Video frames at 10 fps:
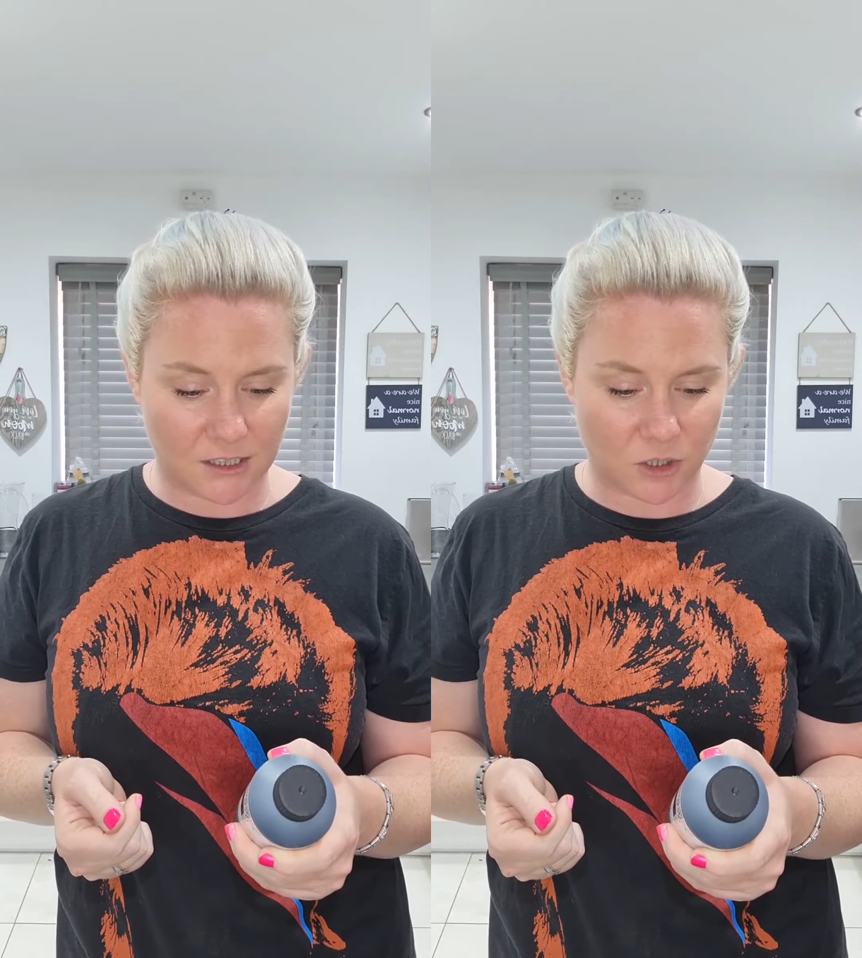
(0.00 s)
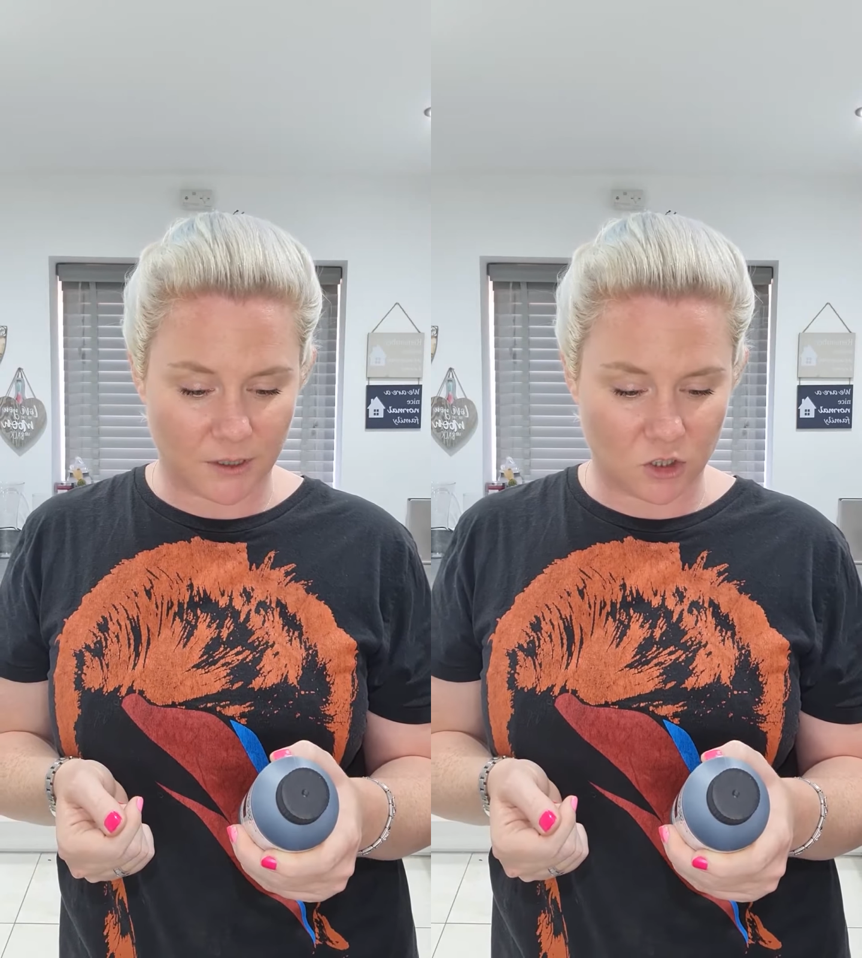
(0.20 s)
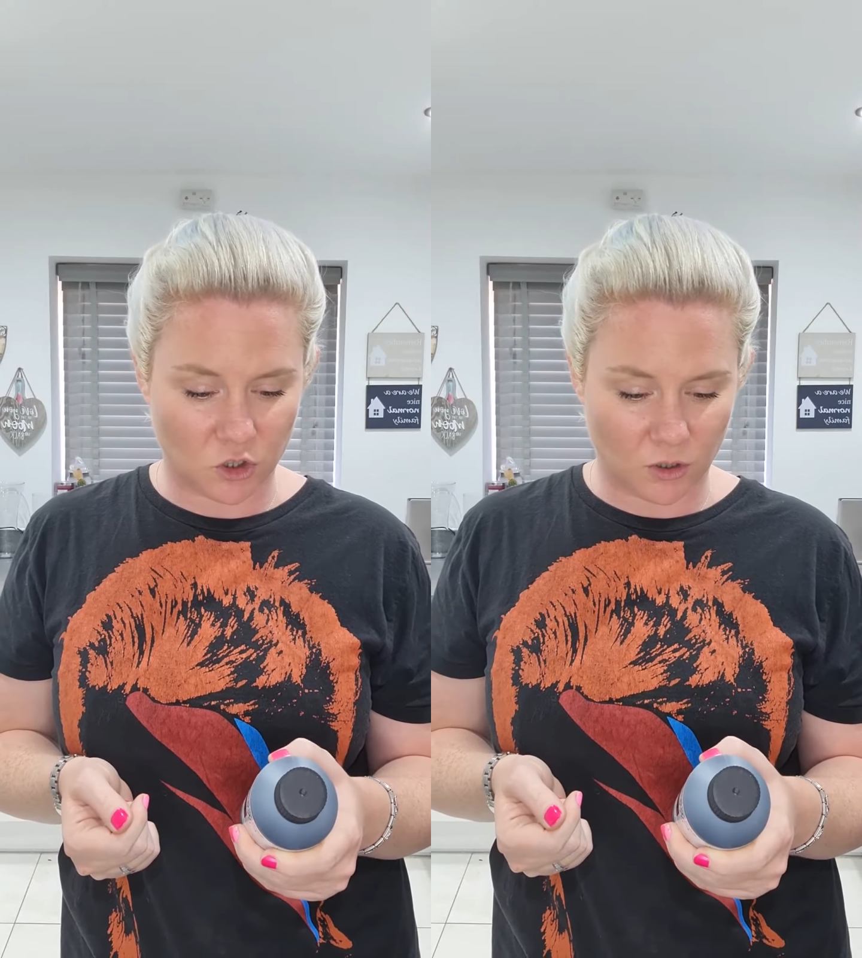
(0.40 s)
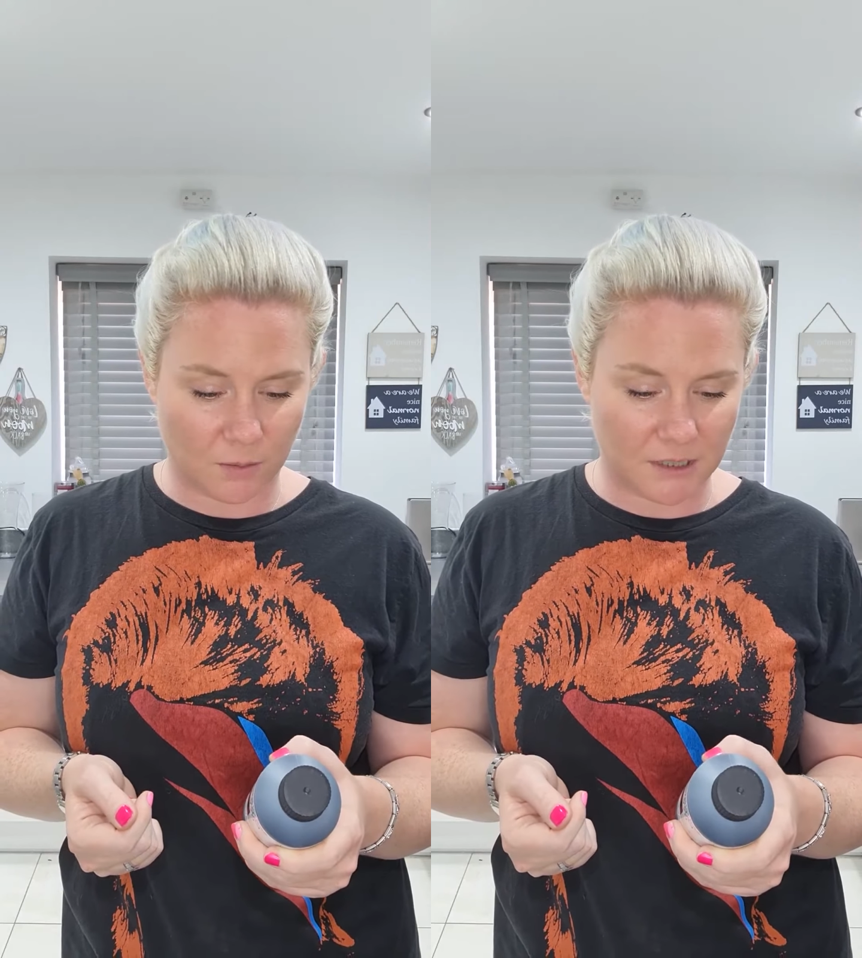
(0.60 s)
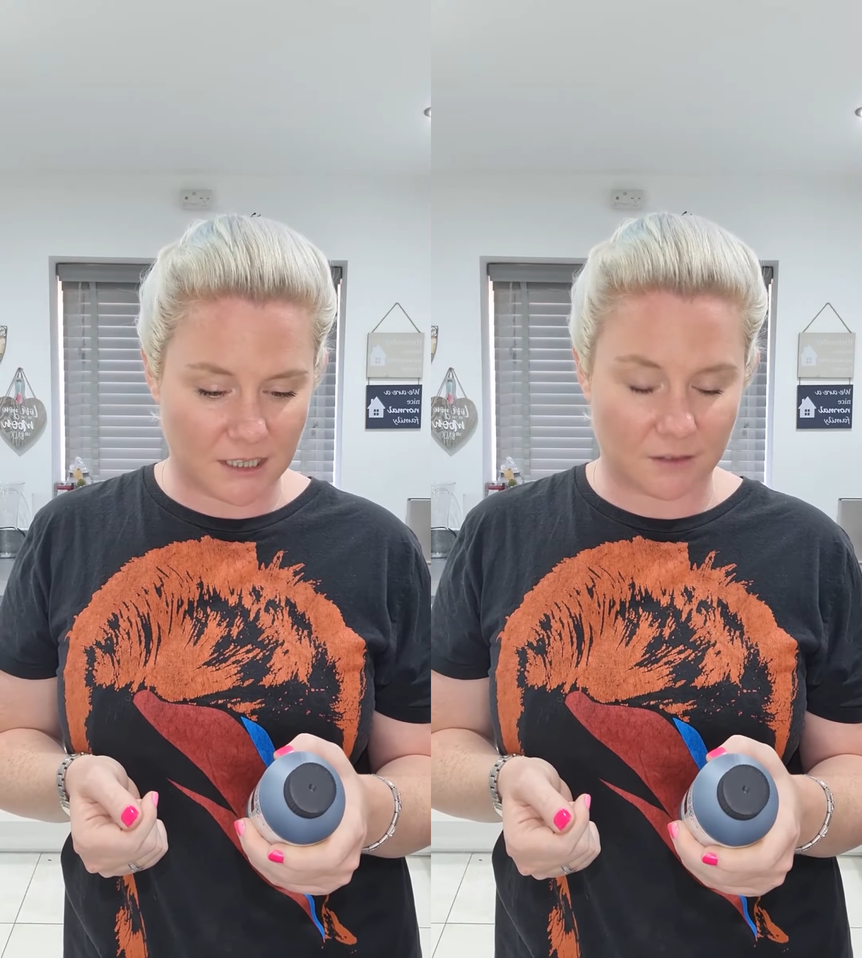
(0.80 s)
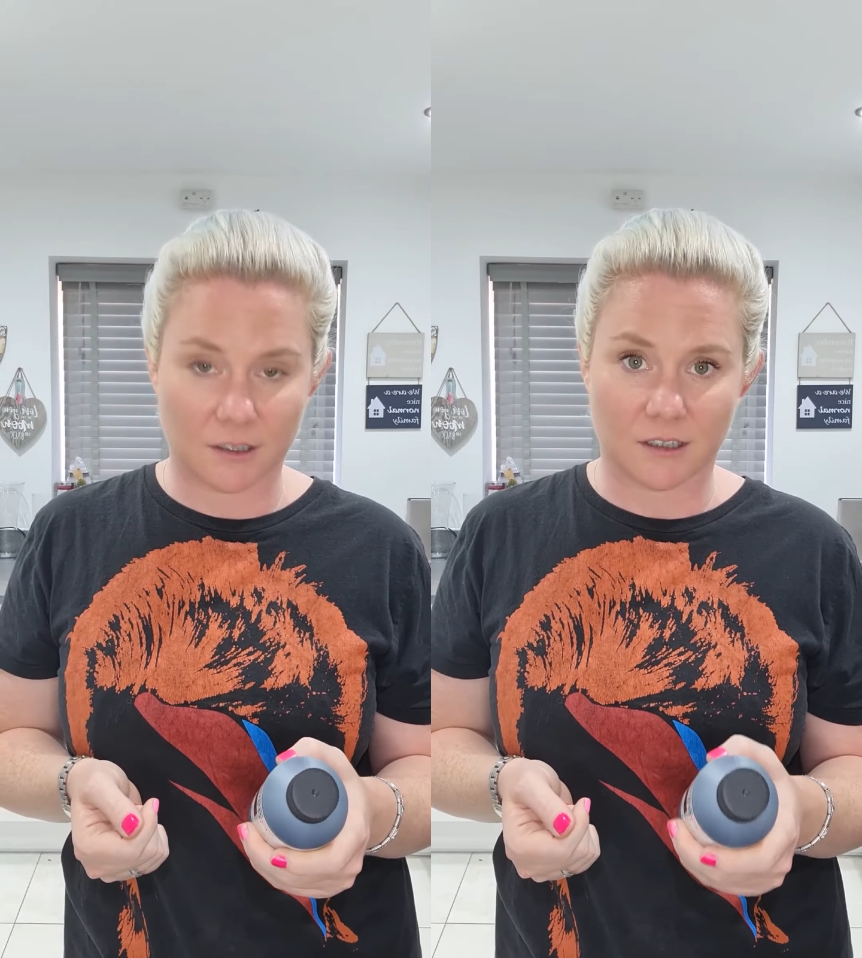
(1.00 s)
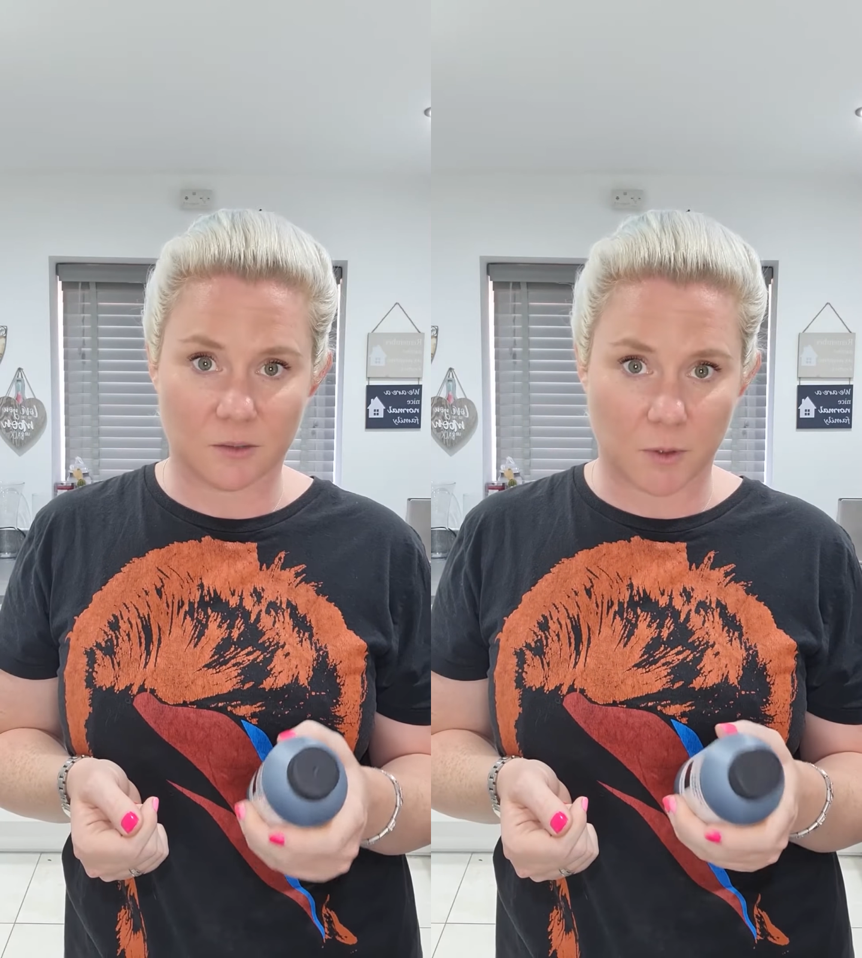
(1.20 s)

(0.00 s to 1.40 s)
to ensure the material is